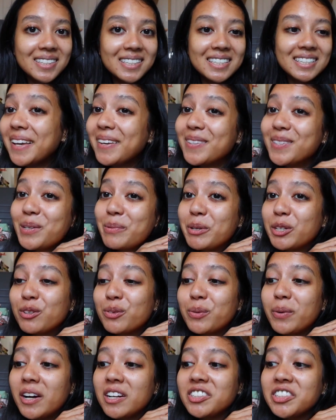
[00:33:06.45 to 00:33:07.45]
Thank you so much
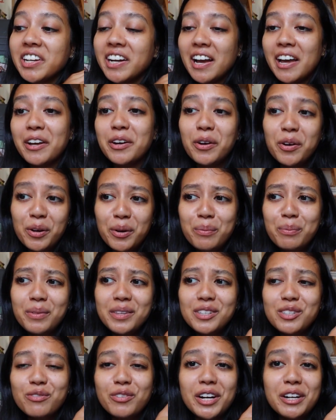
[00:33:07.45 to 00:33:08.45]
for watching. I hope
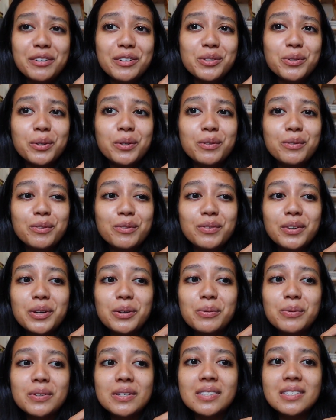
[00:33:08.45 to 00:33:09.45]
this fragrance oil
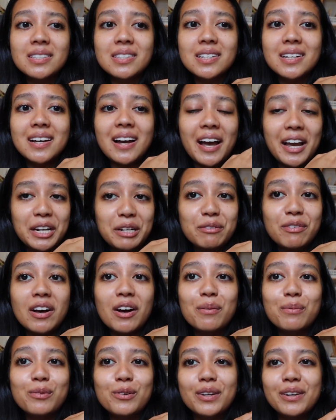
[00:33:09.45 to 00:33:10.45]
review was kind of
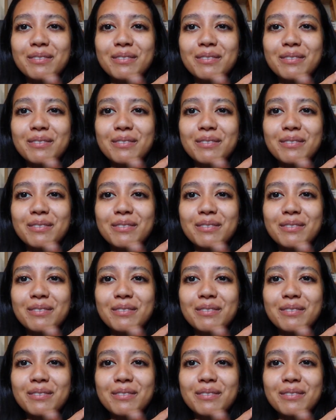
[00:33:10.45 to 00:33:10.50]
helpful.